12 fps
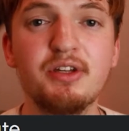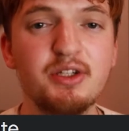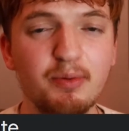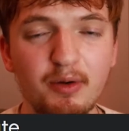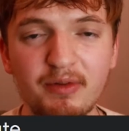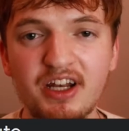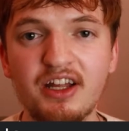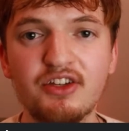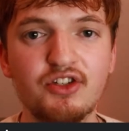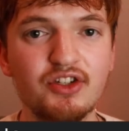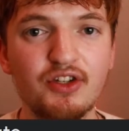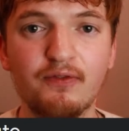Beats per minute
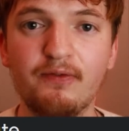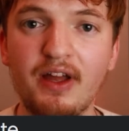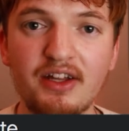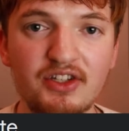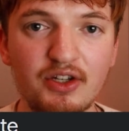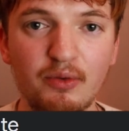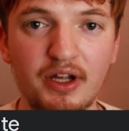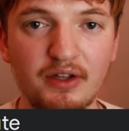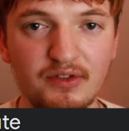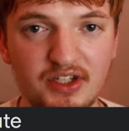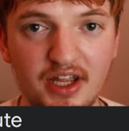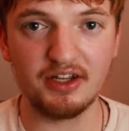is just a fancy way
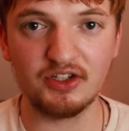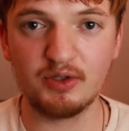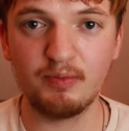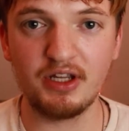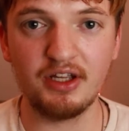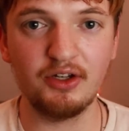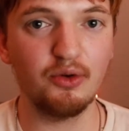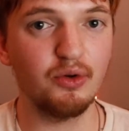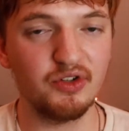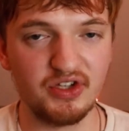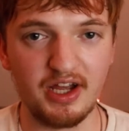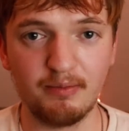of saying speed
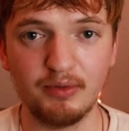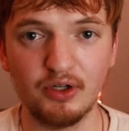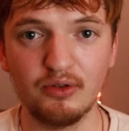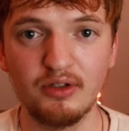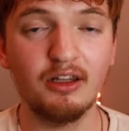or tempo.